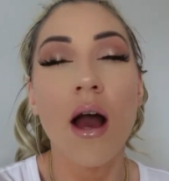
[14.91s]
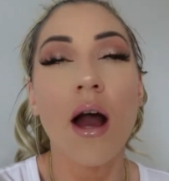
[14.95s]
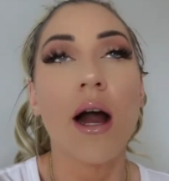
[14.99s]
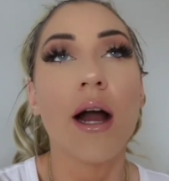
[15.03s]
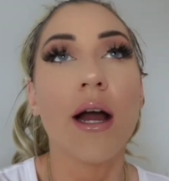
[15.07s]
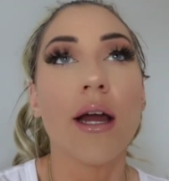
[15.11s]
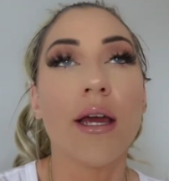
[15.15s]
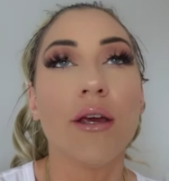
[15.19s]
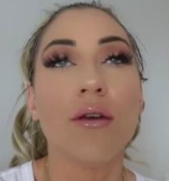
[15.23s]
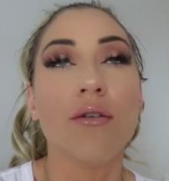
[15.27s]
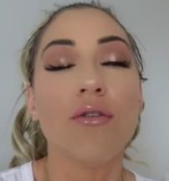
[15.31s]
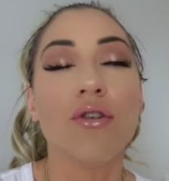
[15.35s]

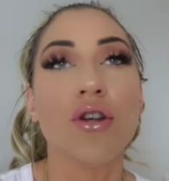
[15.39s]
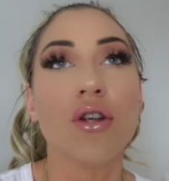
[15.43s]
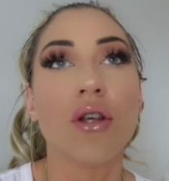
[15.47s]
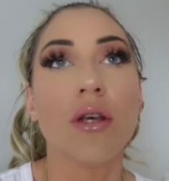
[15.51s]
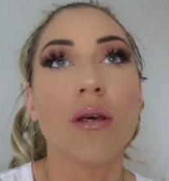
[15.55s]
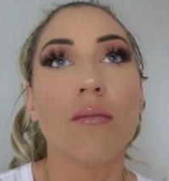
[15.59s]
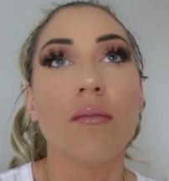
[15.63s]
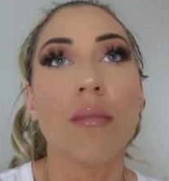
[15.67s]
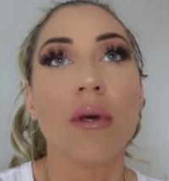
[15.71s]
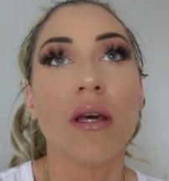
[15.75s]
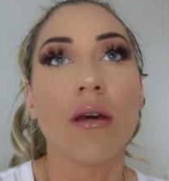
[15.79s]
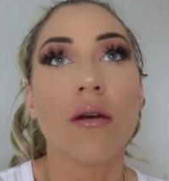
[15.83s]
I
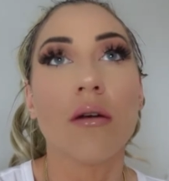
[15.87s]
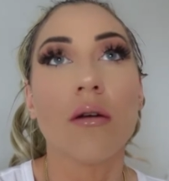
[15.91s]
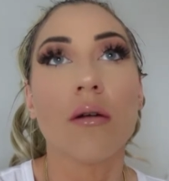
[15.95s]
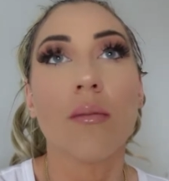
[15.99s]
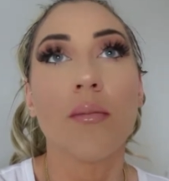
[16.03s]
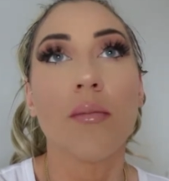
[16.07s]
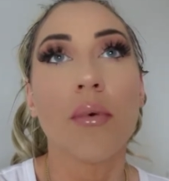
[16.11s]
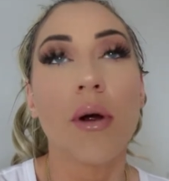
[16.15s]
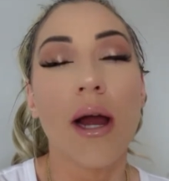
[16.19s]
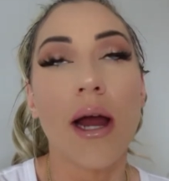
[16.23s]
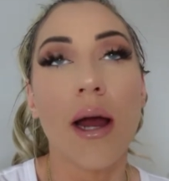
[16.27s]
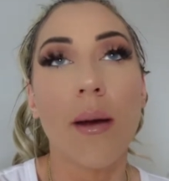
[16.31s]
usually meal
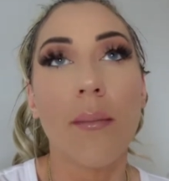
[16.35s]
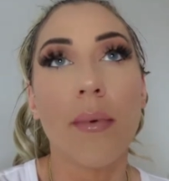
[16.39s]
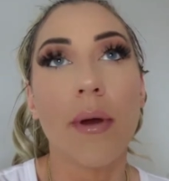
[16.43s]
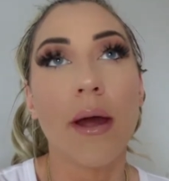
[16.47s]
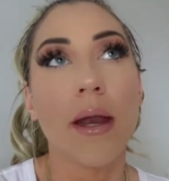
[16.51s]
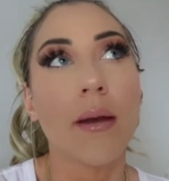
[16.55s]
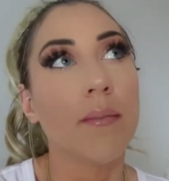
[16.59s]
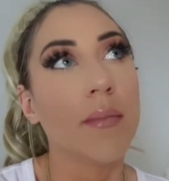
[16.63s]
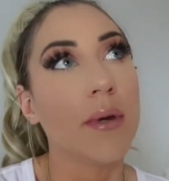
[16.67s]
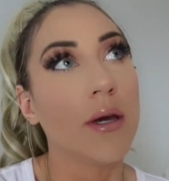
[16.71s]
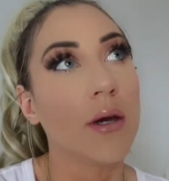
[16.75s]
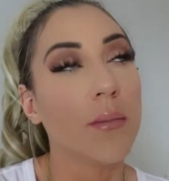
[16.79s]
prep
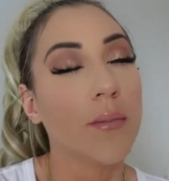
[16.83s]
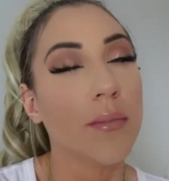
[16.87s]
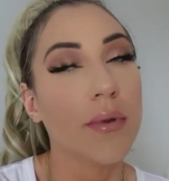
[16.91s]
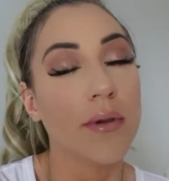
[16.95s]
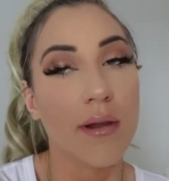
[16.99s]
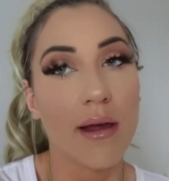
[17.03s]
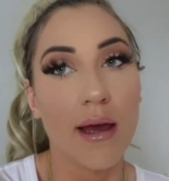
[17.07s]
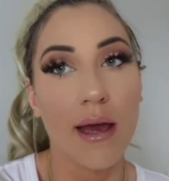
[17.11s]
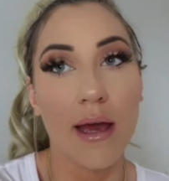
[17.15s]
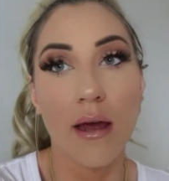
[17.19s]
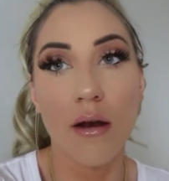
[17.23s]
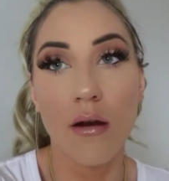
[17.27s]
and meal
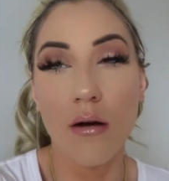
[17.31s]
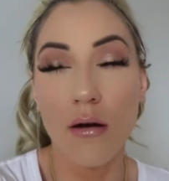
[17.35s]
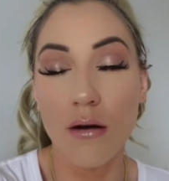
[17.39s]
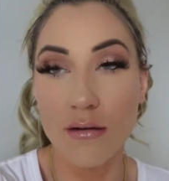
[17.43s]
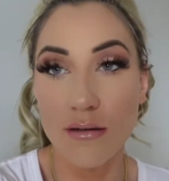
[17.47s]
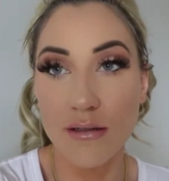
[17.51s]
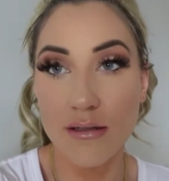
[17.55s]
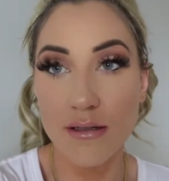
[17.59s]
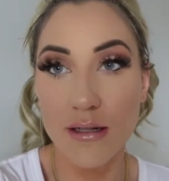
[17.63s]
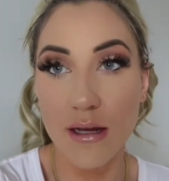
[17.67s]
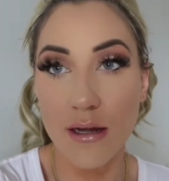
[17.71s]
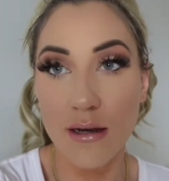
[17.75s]
plan
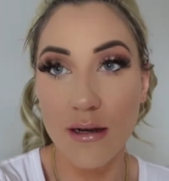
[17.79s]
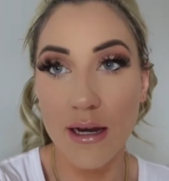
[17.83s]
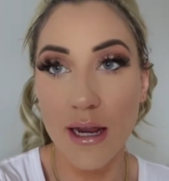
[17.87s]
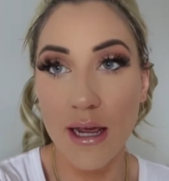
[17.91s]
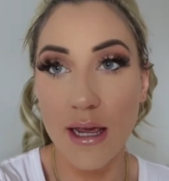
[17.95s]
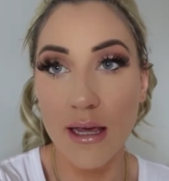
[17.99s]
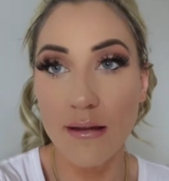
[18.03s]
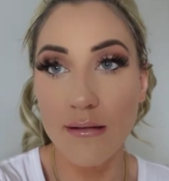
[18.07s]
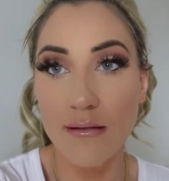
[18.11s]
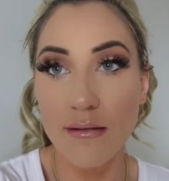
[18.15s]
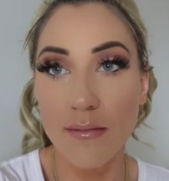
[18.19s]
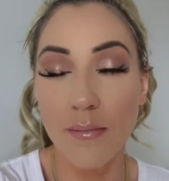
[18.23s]
on
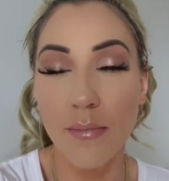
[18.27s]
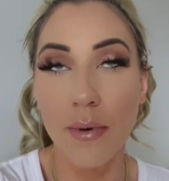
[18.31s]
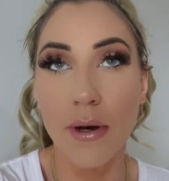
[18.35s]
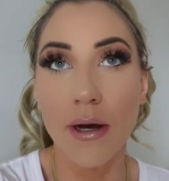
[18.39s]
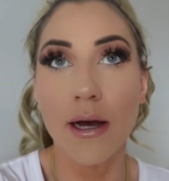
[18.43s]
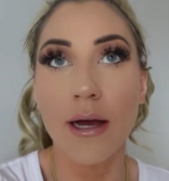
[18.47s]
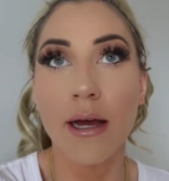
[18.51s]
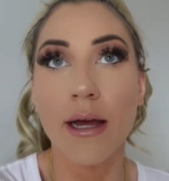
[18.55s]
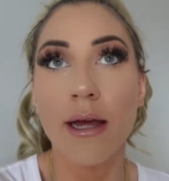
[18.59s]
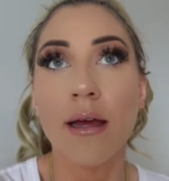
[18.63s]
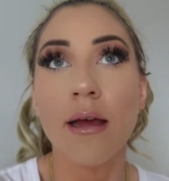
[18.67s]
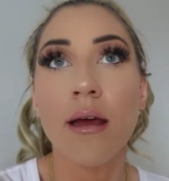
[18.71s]
Sundays,
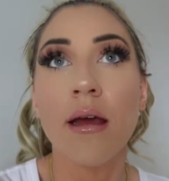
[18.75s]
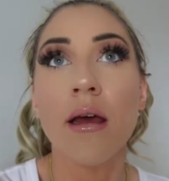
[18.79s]
but